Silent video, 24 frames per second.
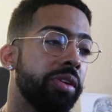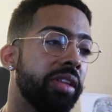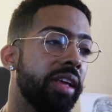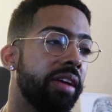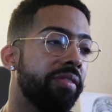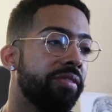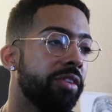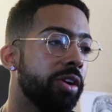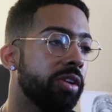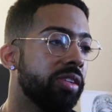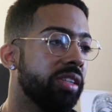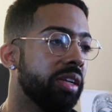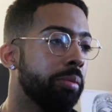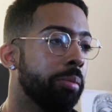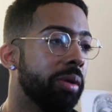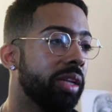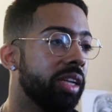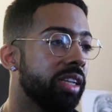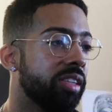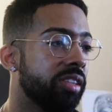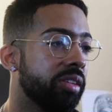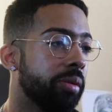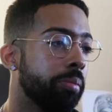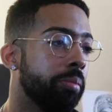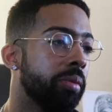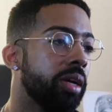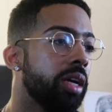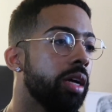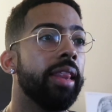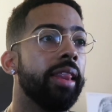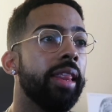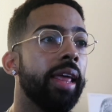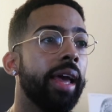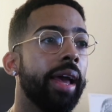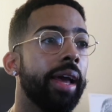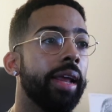that first embolism,
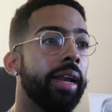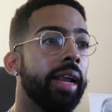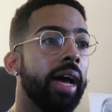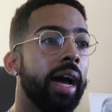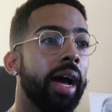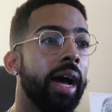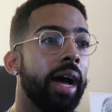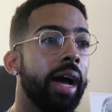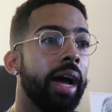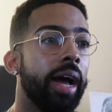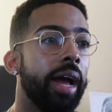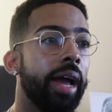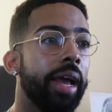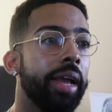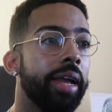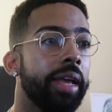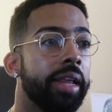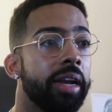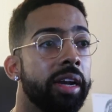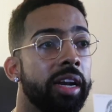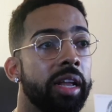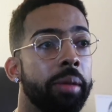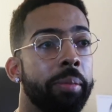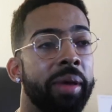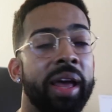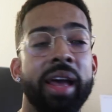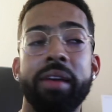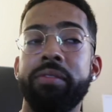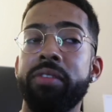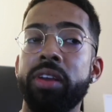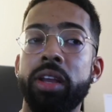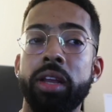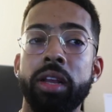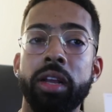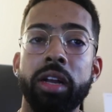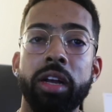that I ended up
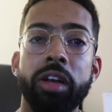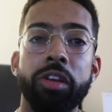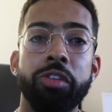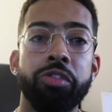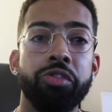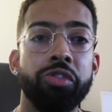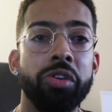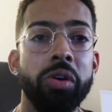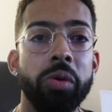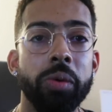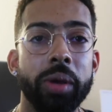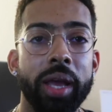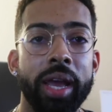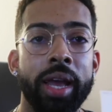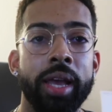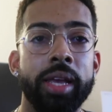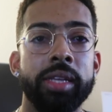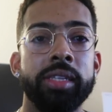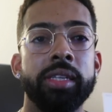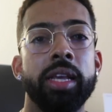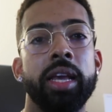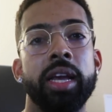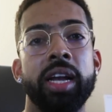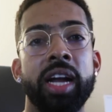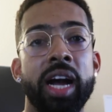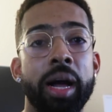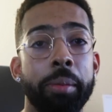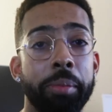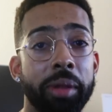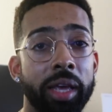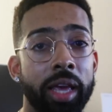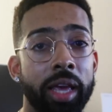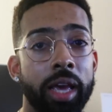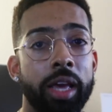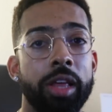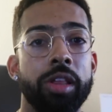having a stroke as a
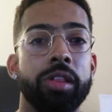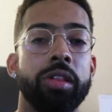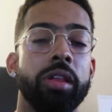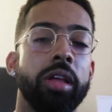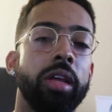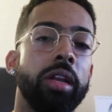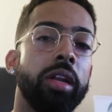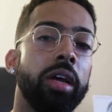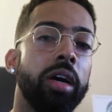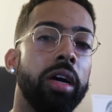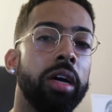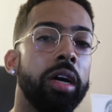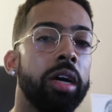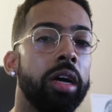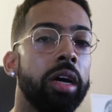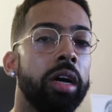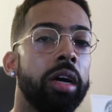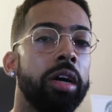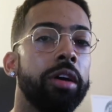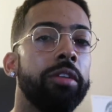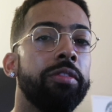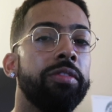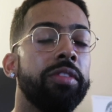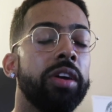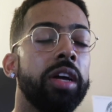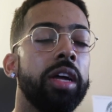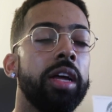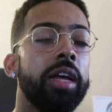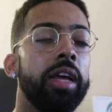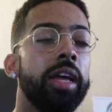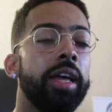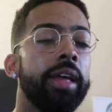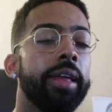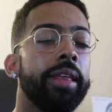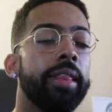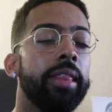complication of
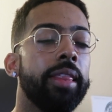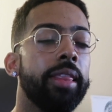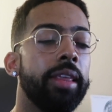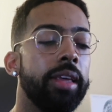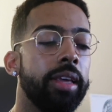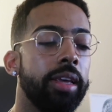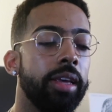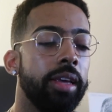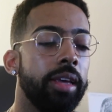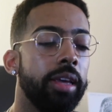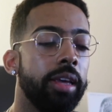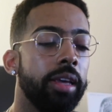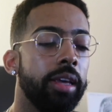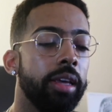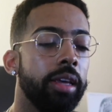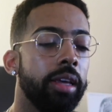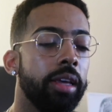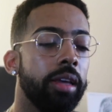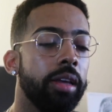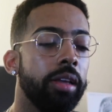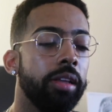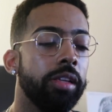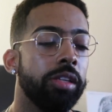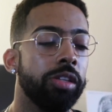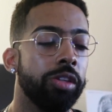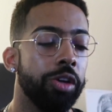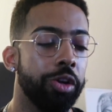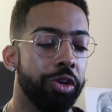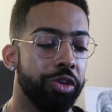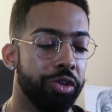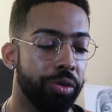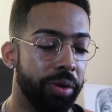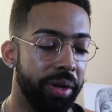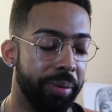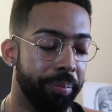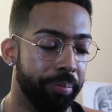the
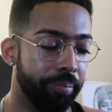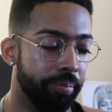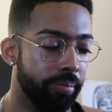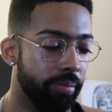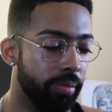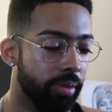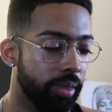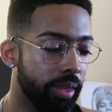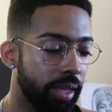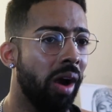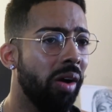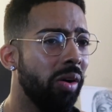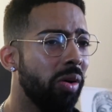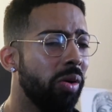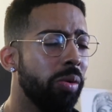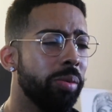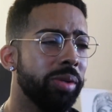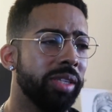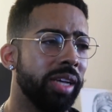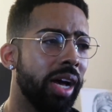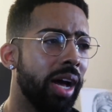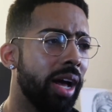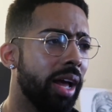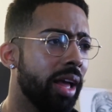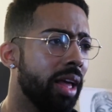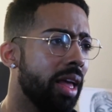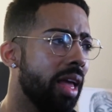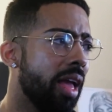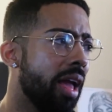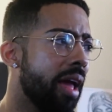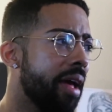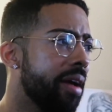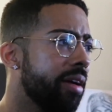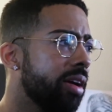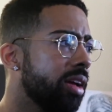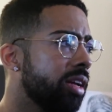surgery. How old was I?
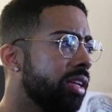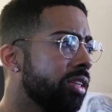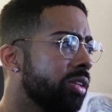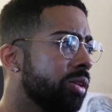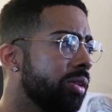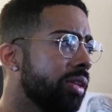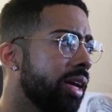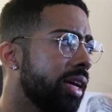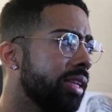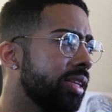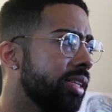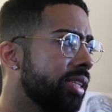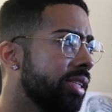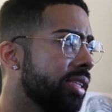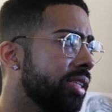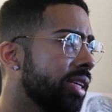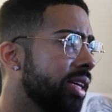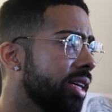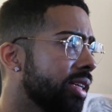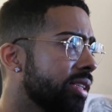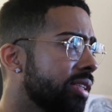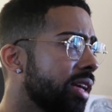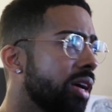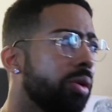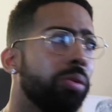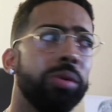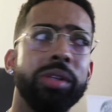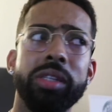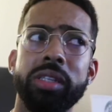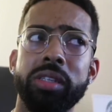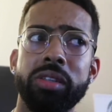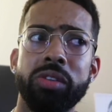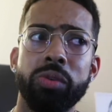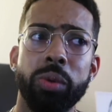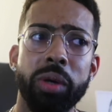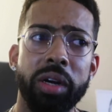2006. I
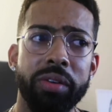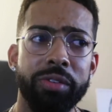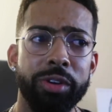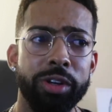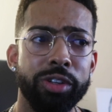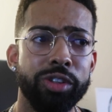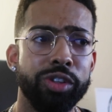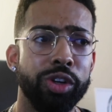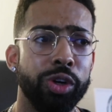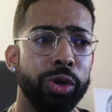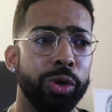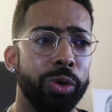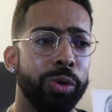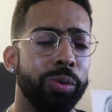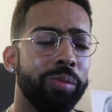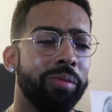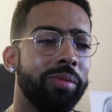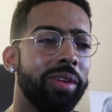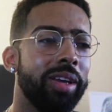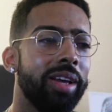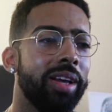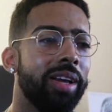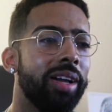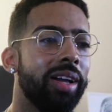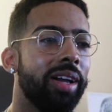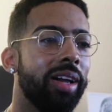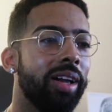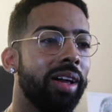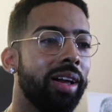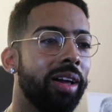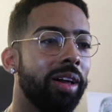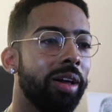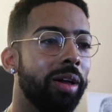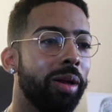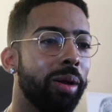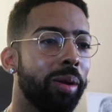was 12 years old.
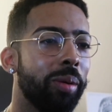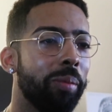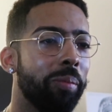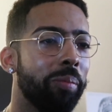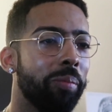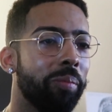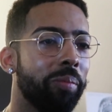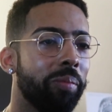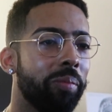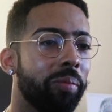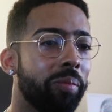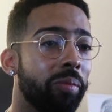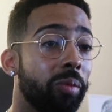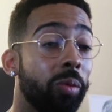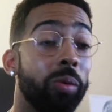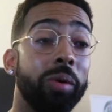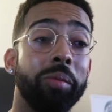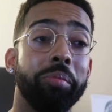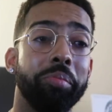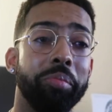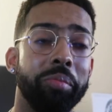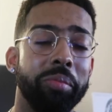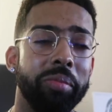Well,